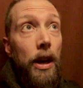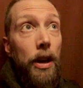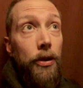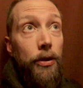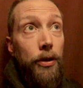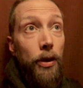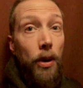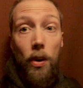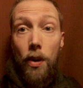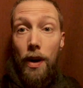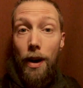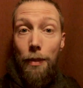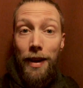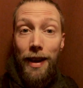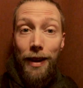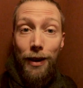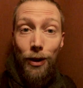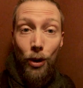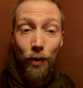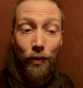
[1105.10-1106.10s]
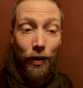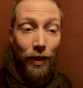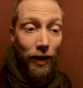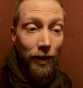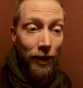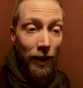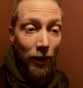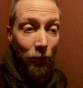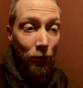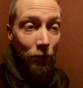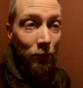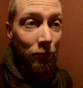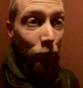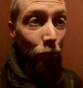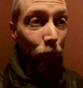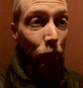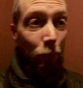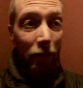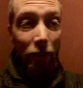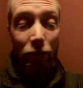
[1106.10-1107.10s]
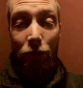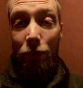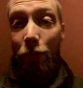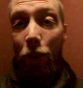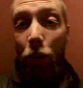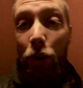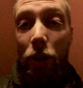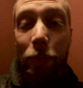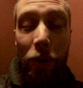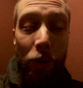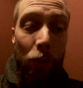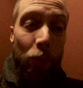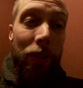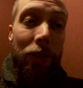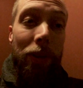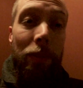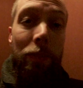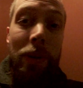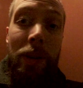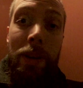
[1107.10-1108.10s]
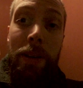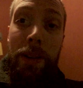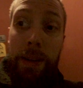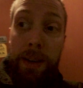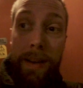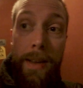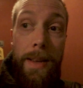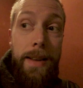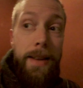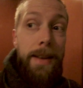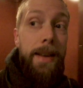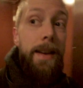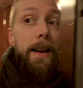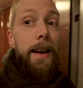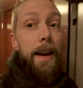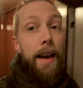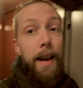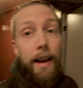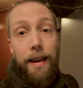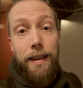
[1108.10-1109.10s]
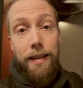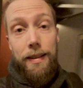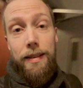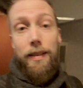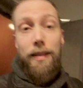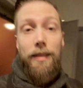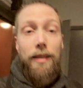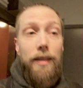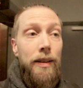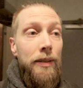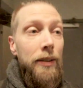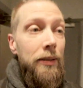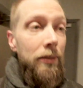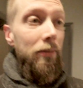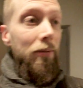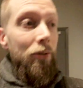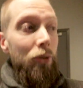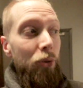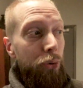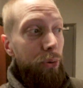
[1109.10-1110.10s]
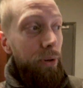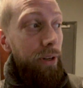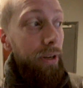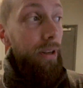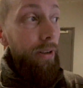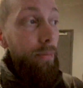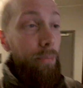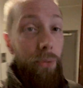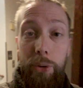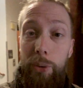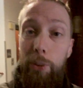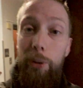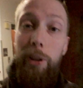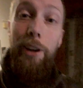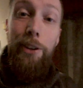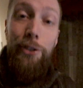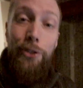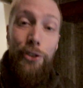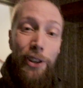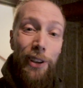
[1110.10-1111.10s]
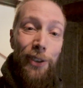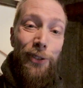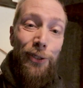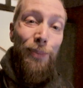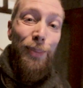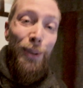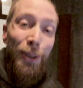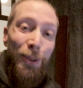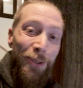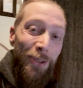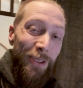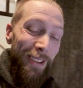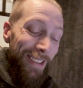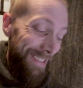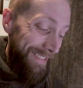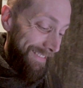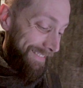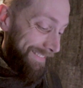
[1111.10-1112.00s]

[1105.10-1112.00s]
So I'm heading over there now to play some Pokemon with him, and uh, treat him to lunch, I suppose.